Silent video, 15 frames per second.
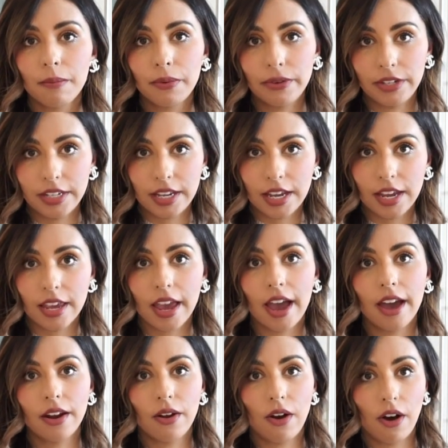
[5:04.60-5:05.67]
boutique
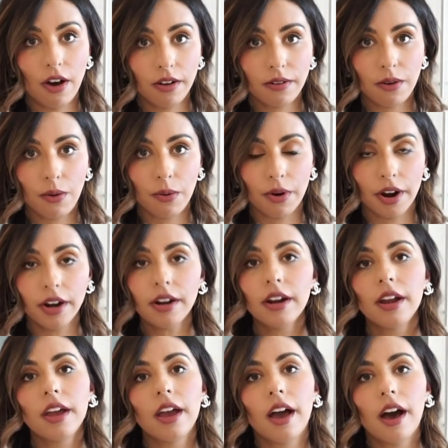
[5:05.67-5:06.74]
at Encore
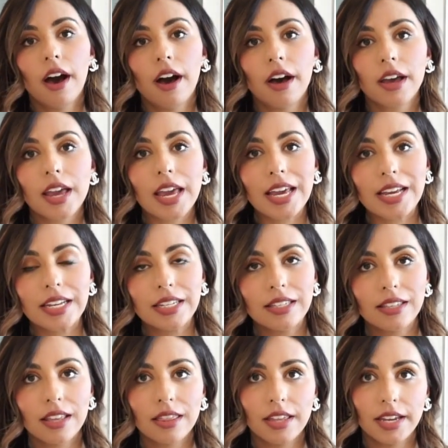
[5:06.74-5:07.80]

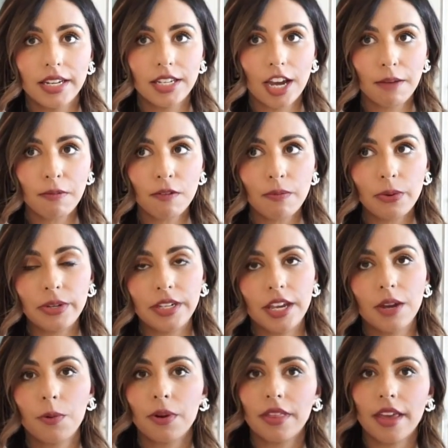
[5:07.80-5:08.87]
is the type of
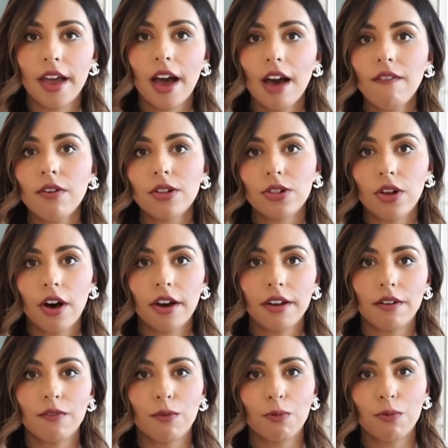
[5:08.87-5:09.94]
boutique where they have a lot
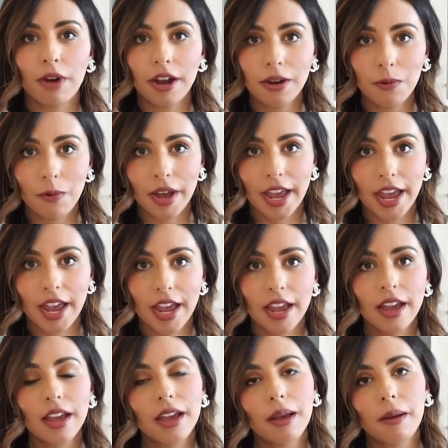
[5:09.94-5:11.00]
of
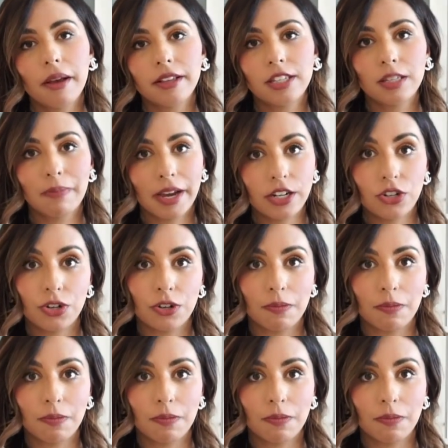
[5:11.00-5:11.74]
runway special